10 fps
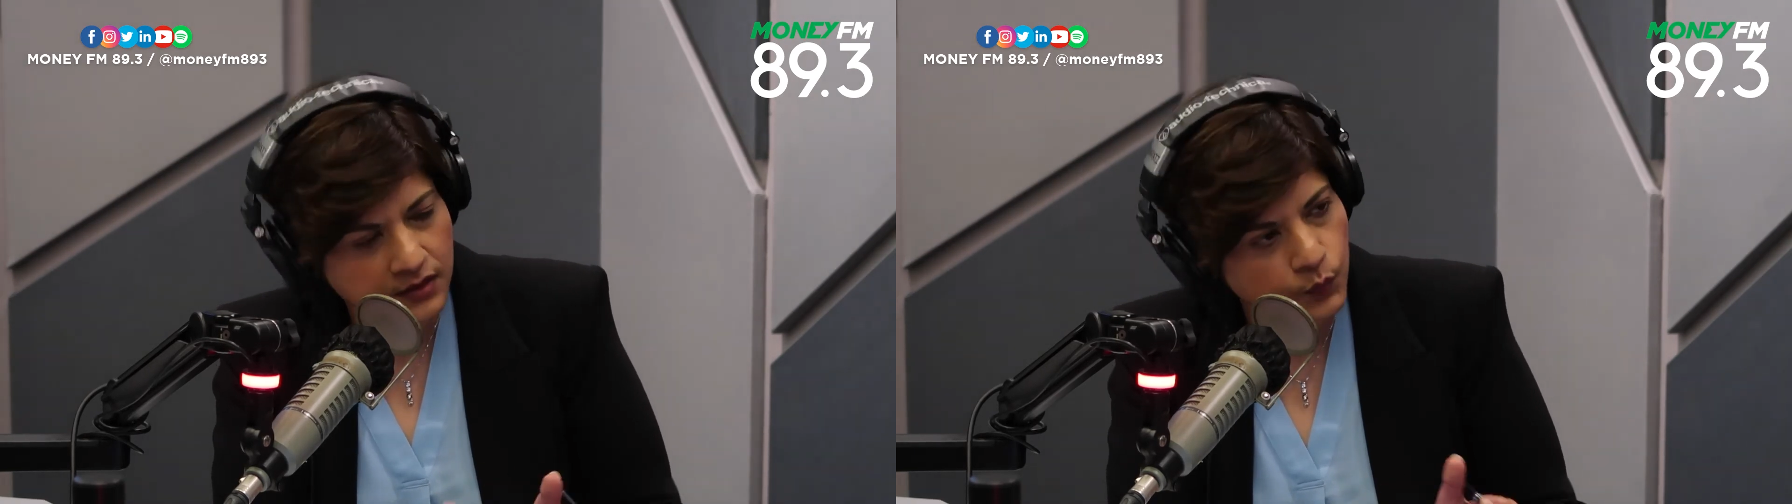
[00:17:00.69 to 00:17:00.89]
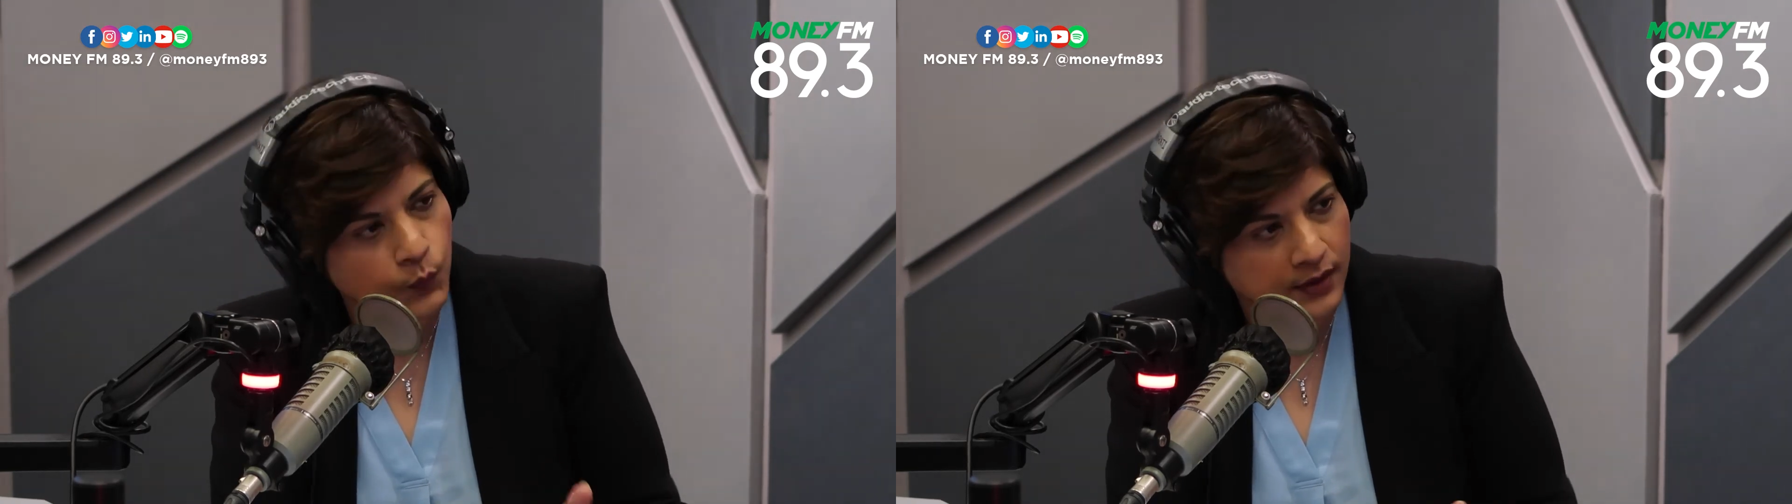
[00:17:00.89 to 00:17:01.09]
It
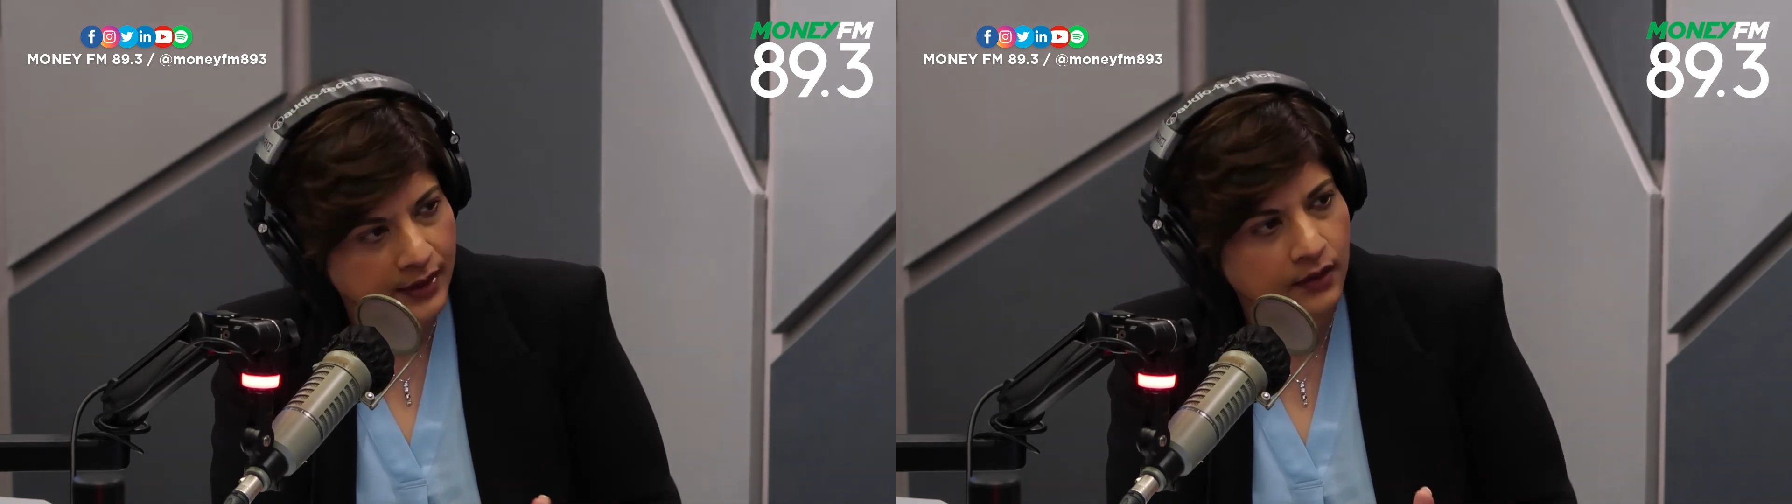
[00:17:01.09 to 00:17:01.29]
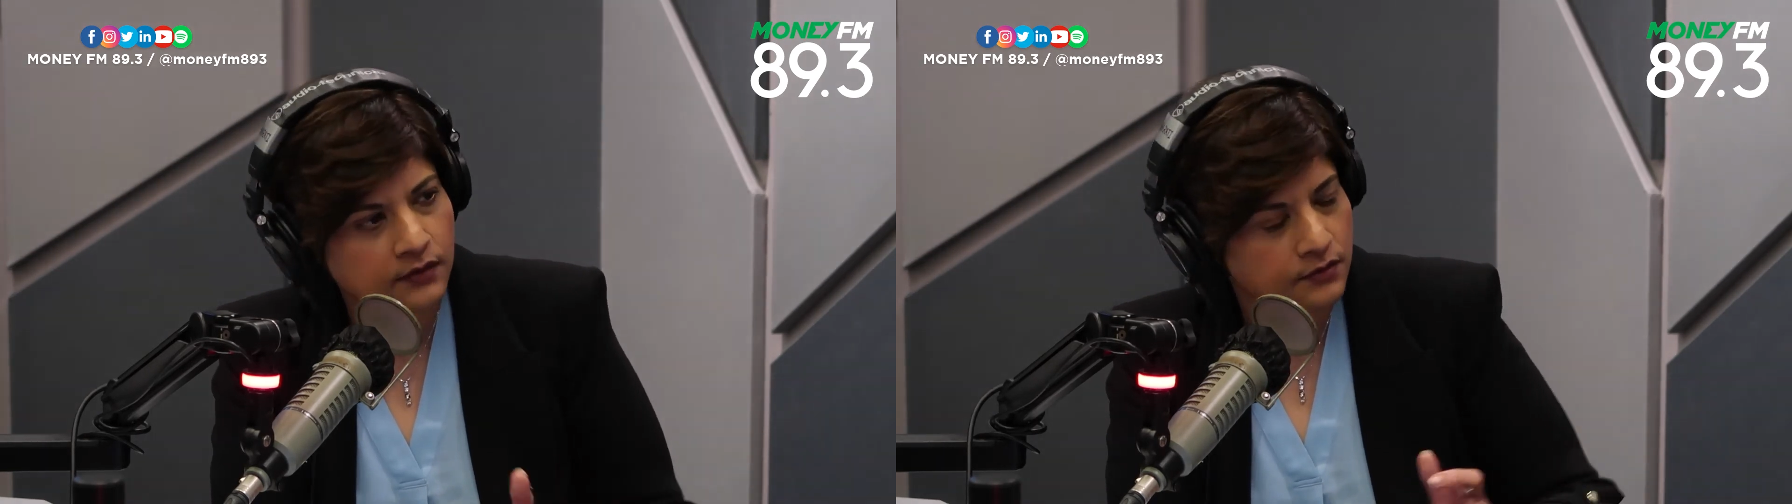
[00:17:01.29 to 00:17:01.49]
didn't
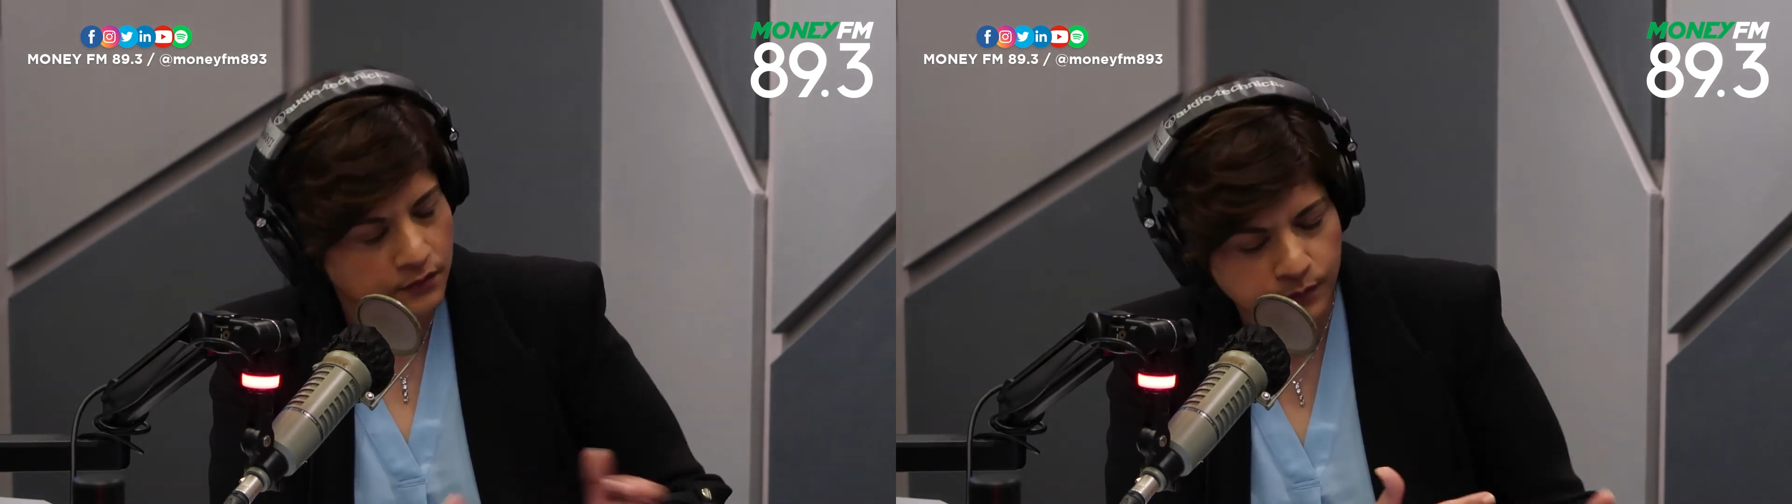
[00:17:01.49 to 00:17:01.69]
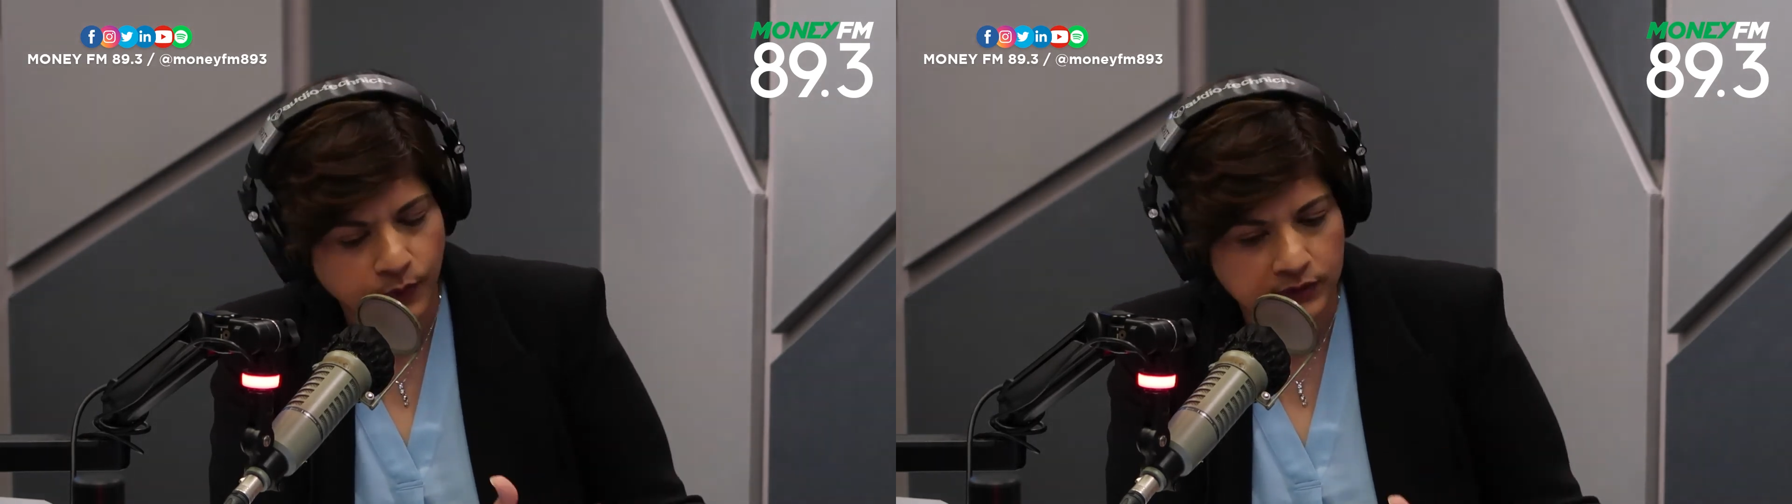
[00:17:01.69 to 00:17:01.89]
work
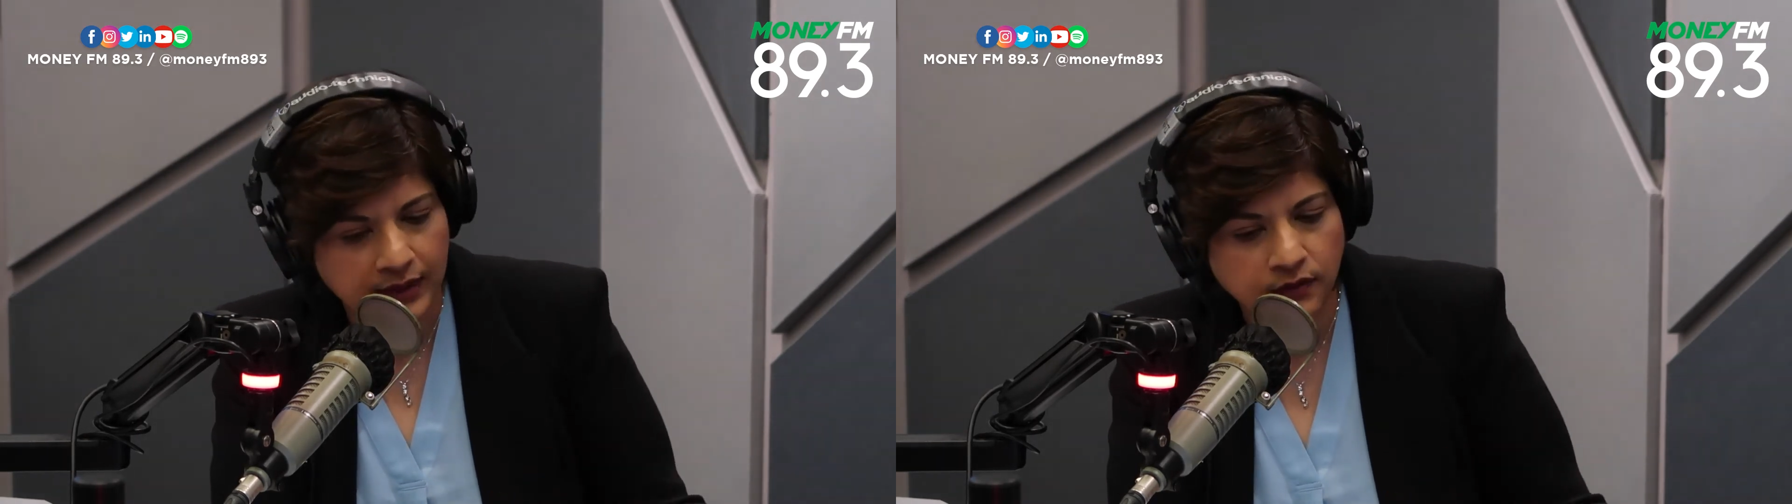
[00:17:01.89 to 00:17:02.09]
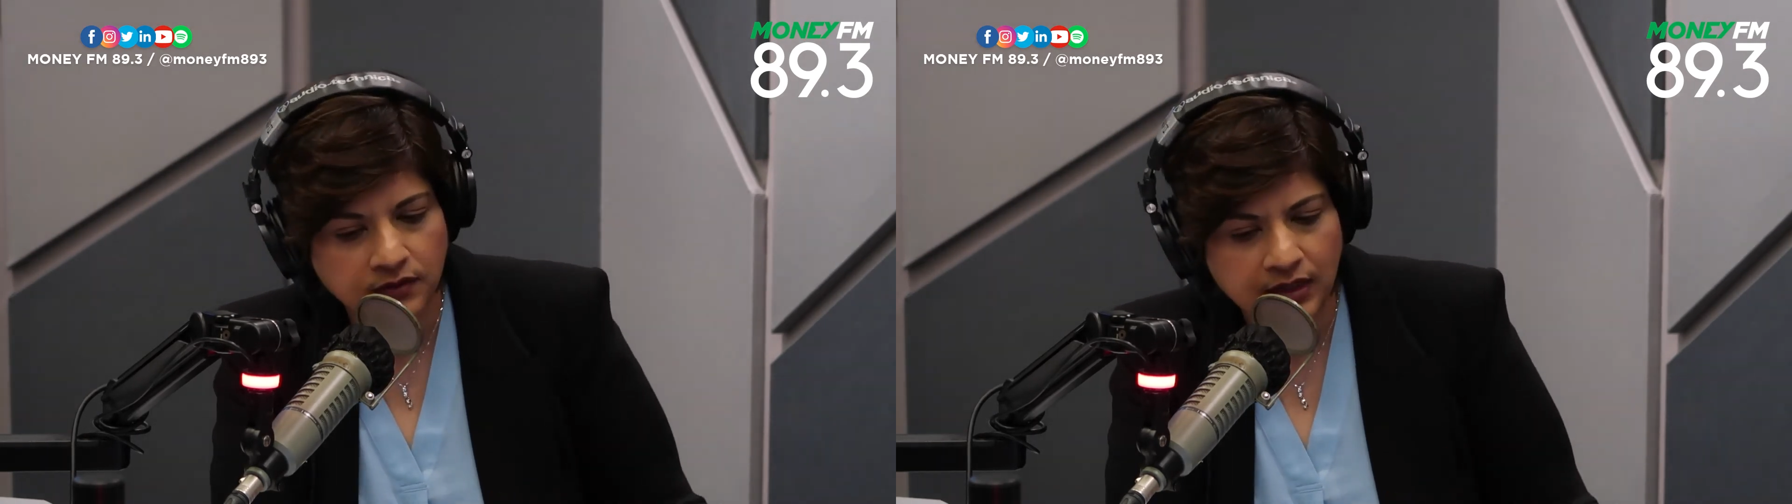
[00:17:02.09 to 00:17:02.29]
out,
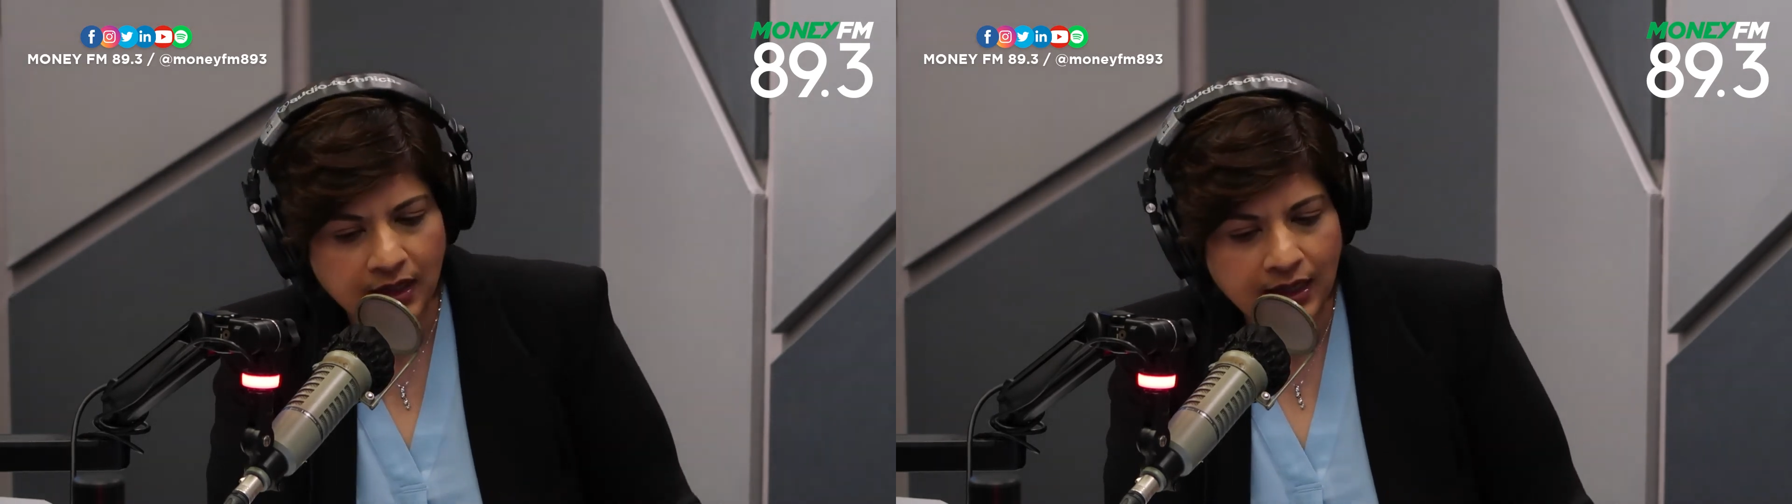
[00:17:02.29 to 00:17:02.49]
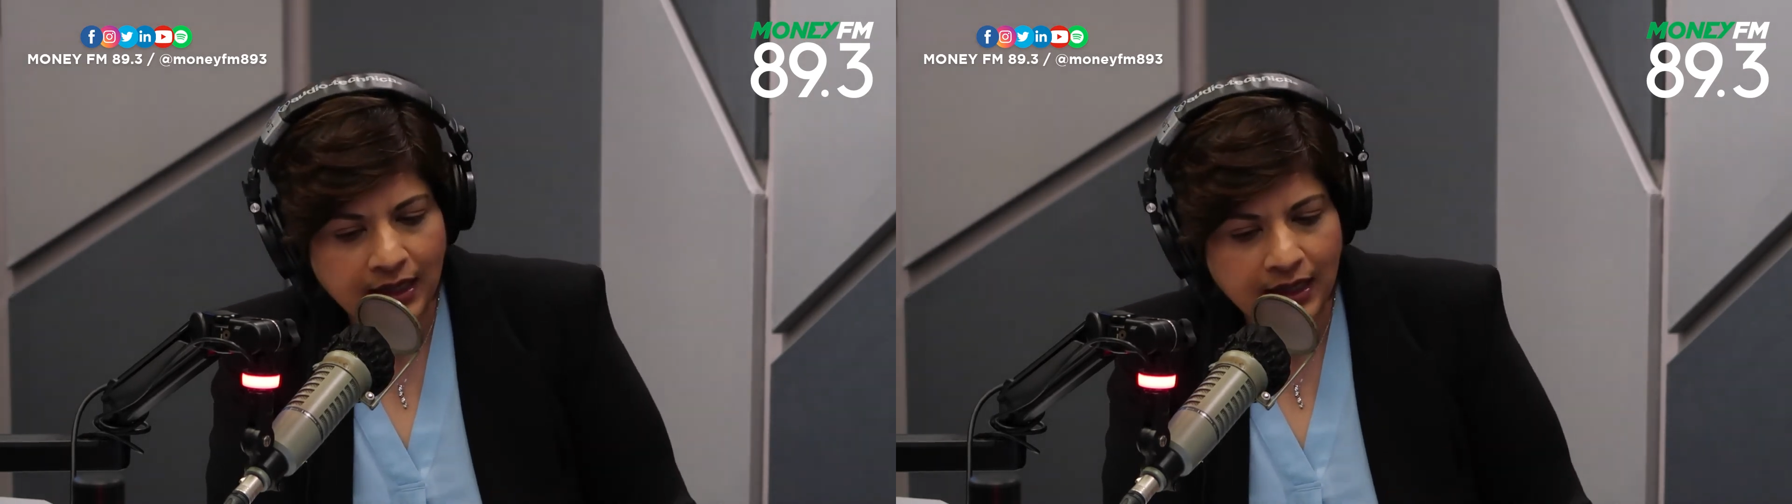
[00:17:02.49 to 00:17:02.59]
pulled out.